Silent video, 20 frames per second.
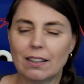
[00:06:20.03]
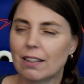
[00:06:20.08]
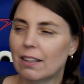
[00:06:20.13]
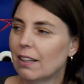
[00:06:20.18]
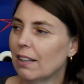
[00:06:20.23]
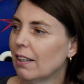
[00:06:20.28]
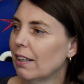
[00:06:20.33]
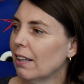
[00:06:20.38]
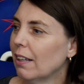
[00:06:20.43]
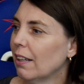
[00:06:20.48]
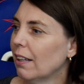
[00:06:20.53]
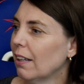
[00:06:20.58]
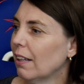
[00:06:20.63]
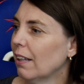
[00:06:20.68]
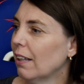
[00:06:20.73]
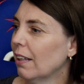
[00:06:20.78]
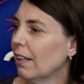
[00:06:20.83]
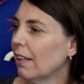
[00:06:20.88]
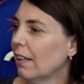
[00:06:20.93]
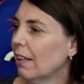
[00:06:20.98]

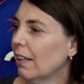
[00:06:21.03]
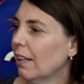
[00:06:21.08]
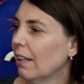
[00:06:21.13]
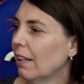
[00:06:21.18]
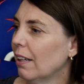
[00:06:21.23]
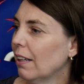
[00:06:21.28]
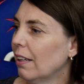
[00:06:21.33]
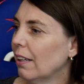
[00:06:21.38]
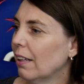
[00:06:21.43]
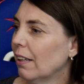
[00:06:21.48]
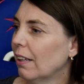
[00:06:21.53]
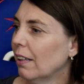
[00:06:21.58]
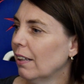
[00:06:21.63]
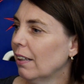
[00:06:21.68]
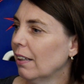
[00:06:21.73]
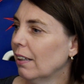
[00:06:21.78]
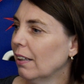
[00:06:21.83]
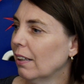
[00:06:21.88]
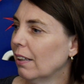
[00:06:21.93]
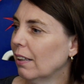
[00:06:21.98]

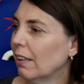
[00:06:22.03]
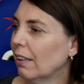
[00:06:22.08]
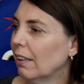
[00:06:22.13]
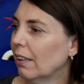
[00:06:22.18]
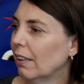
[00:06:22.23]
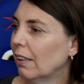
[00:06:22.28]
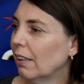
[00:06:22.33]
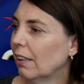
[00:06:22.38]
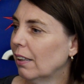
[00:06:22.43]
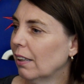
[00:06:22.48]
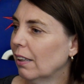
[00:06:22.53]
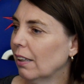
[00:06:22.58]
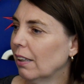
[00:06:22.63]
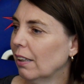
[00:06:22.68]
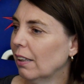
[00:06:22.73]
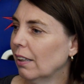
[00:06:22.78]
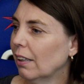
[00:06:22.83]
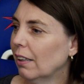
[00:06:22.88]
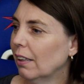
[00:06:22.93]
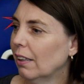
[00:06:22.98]

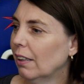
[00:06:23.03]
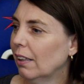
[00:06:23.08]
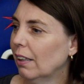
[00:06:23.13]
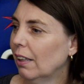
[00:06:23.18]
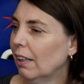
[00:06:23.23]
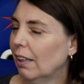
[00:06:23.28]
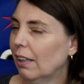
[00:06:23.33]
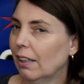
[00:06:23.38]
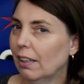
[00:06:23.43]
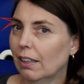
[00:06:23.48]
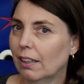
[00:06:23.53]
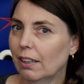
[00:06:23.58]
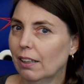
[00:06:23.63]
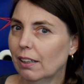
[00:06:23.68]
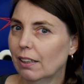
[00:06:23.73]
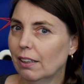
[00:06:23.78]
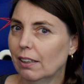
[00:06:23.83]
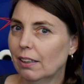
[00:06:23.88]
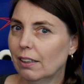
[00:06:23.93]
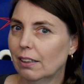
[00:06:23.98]

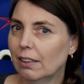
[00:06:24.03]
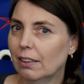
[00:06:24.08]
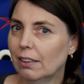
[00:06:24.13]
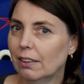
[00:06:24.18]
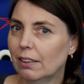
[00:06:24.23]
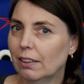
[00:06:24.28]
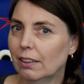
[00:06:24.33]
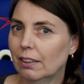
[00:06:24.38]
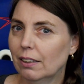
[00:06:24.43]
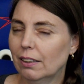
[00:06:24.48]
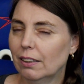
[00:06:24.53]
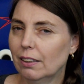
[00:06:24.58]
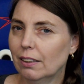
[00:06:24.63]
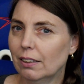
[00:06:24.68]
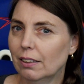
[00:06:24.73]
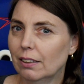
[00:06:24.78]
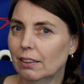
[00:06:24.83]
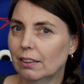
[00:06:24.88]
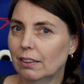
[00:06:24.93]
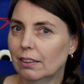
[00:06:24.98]

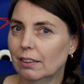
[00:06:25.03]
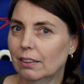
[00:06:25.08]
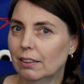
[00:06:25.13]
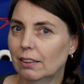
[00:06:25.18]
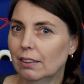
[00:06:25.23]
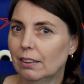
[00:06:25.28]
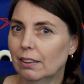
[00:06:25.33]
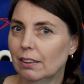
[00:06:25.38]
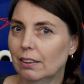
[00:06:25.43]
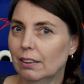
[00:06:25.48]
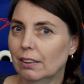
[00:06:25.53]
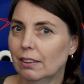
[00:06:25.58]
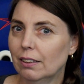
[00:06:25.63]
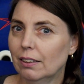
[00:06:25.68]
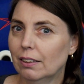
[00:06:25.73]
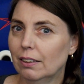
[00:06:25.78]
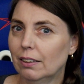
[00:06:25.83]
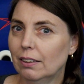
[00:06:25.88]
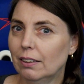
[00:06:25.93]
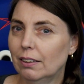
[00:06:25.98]

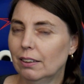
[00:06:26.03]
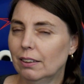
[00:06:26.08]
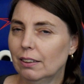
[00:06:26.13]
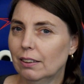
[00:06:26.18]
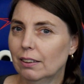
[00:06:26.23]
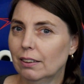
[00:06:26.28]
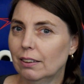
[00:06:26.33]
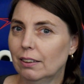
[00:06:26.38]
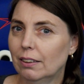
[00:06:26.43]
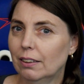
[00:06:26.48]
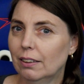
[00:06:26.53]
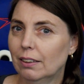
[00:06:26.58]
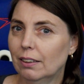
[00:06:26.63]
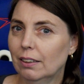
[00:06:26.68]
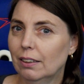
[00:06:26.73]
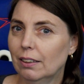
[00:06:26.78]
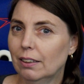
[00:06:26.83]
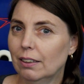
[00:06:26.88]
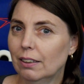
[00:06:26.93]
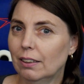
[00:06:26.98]

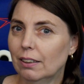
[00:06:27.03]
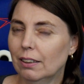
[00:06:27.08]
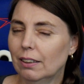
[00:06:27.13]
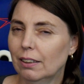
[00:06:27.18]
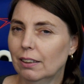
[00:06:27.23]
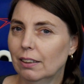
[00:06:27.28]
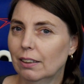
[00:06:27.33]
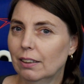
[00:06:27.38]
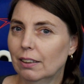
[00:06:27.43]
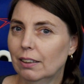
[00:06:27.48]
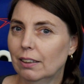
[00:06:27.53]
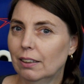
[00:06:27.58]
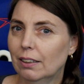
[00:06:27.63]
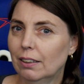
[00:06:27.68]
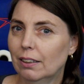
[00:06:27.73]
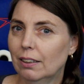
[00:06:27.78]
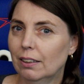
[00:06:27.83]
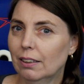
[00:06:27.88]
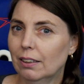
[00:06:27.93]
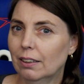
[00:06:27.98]
(silent)